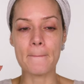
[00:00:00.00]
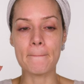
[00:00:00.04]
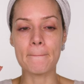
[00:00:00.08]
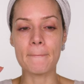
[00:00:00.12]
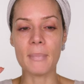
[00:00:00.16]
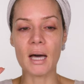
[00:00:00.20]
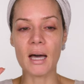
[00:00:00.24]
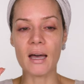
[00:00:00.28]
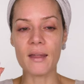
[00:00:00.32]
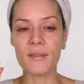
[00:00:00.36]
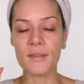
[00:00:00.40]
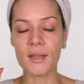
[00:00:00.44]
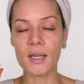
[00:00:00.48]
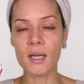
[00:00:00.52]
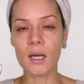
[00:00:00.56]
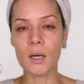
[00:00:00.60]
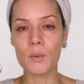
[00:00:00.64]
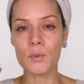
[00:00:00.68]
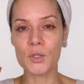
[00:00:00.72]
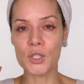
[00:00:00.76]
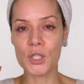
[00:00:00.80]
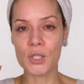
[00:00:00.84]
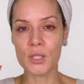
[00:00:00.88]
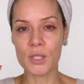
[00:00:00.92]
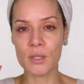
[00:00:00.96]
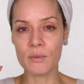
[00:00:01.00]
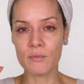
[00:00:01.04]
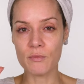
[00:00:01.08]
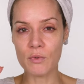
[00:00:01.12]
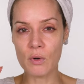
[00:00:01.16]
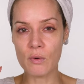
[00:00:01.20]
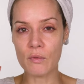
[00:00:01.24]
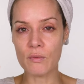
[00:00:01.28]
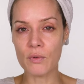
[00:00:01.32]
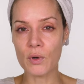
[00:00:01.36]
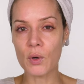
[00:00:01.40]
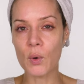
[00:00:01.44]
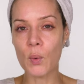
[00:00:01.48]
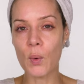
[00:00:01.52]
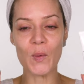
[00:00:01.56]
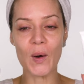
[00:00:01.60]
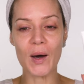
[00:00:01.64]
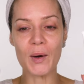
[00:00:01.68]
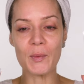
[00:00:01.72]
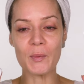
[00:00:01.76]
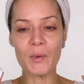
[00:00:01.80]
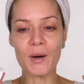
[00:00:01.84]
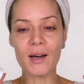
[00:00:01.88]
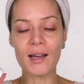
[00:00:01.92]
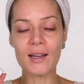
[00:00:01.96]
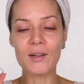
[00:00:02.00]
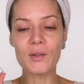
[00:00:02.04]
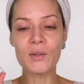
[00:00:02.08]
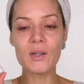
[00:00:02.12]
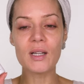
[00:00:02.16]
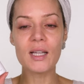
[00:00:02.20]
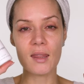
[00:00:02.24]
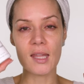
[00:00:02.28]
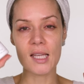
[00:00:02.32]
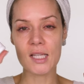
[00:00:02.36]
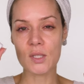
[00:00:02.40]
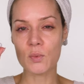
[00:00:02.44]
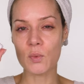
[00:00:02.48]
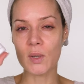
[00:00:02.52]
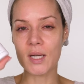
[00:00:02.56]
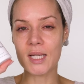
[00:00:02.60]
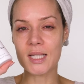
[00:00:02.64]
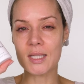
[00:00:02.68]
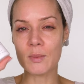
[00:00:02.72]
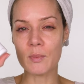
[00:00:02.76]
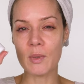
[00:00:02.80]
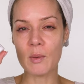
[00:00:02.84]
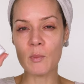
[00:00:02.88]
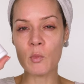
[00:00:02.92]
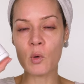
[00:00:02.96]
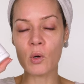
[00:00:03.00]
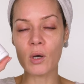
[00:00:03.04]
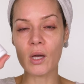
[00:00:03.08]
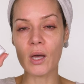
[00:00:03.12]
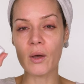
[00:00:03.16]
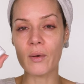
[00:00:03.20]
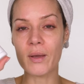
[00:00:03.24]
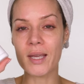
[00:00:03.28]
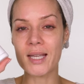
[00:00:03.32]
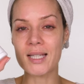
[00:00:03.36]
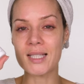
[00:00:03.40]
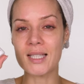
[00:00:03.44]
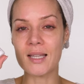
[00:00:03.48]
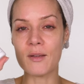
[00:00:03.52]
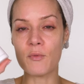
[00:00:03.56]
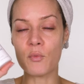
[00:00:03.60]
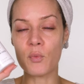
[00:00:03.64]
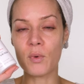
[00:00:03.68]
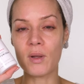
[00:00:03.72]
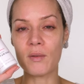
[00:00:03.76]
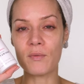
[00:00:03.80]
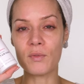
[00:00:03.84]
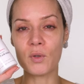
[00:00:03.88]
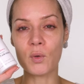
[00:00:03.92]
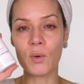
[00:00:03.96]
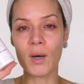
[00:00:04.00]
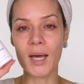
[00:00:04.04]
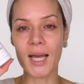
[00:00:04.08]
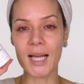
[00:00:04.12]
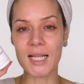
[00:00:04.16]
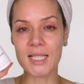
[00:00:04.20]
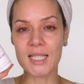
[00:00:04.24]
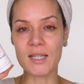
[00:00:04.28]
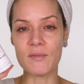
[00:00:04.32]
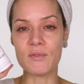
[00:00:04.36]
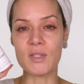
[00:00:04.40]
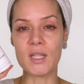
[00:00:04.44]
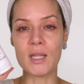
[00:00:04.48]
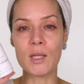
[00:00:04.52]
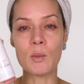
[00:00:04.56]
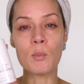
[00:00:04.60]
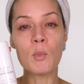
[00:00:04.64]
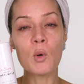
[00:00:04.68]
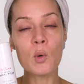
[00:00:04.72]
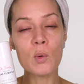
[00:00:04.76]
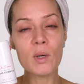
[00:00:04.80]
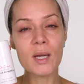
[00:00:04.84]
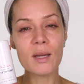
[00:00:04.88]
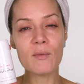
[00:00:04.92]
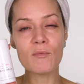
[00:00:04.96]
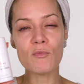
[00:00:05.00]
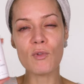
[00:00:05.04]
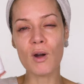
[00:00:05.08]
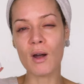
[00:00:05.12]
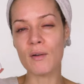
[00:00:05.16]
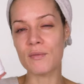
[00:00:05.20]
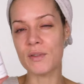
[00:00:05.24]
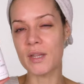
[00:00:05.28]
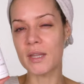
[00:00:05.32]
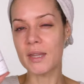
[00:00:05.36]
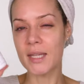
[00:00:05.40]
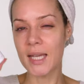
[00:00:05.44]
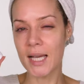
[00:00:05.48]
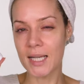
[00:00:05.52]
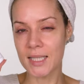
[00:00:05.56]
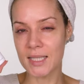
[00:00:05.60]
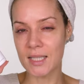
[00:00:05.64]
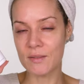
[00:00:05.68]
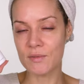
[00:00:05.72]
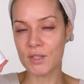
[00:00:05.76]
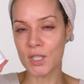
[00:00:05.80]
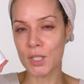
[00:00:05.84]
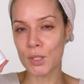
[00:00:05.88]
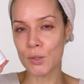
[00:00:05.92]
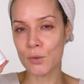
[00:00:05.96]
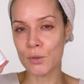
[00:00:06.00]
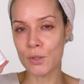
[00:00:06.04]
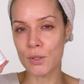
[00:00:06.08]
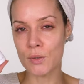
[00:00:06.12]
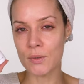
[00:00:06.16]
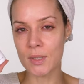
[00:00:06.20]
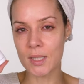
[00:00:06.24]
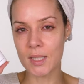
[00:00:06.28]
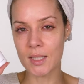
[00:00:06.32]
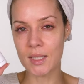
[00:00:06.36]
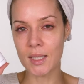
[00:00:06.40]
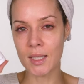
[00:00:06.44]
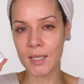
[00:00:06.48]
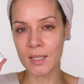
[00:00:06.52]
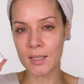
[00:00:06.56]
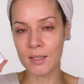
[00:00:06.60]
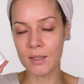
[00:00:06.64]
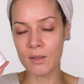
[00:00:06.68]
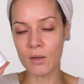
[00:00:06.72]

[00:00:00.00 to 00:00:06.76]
But I think I was using them wrong for quite a while. This one is a bit more cohesive with your actives in the morning rather than the actives that you're using at